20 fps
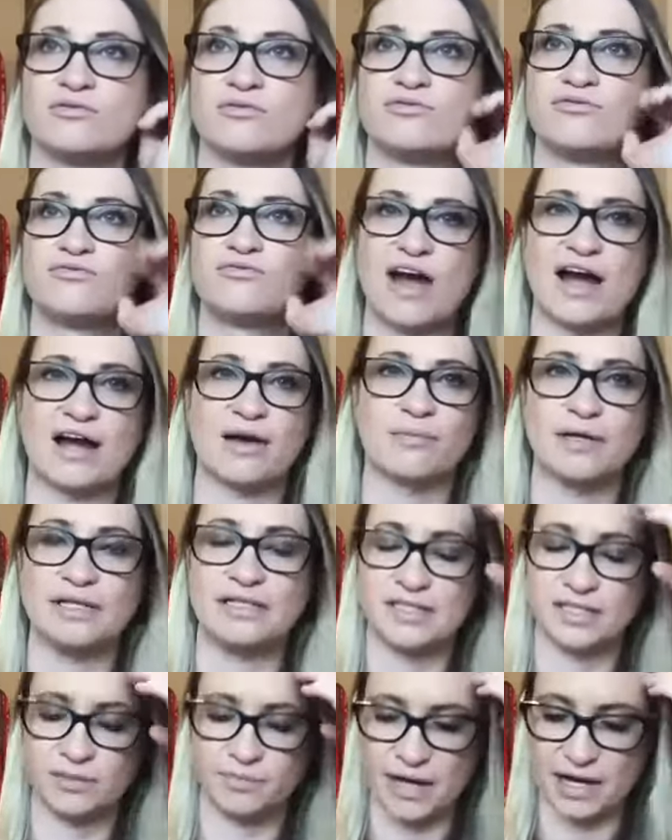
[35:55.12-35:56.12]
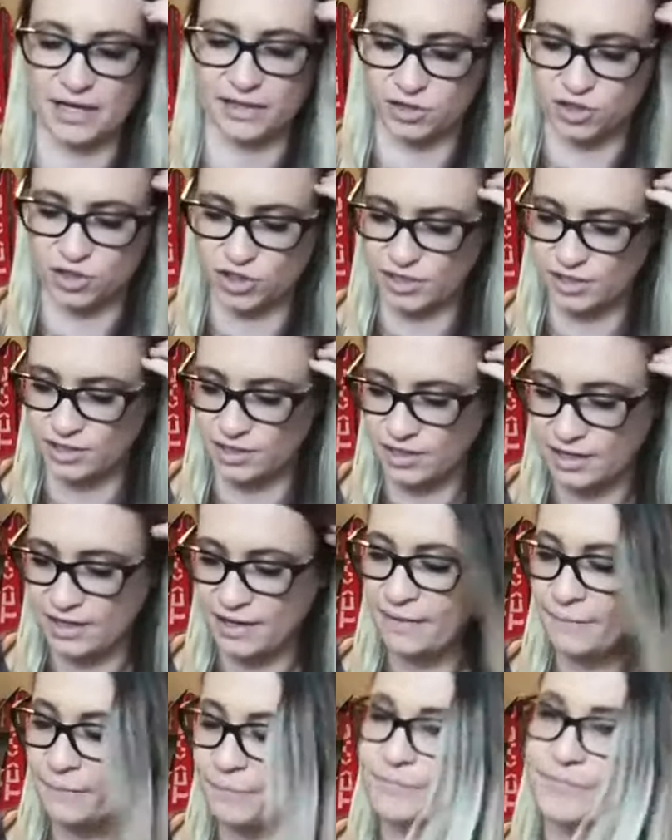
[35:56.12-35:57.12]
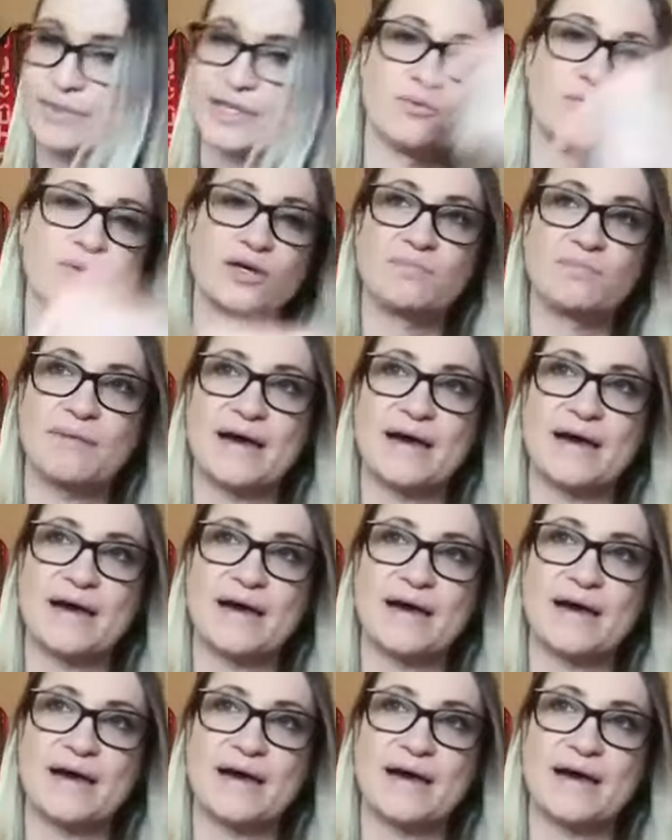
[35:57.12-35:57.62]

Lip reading: fragmented pathogen. With